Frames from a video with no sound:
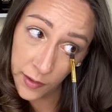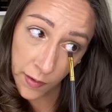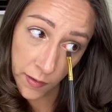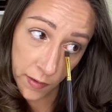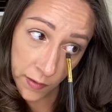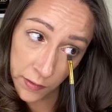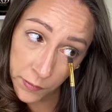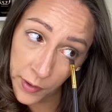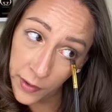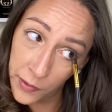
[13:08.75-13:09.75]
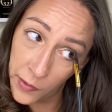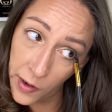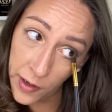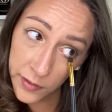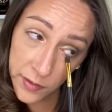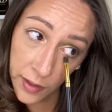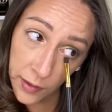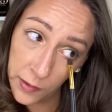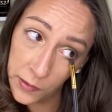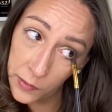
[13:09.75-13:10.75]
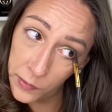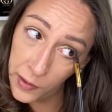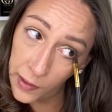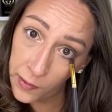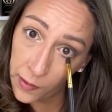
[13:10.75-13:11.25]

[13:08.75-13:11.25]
all the way across, including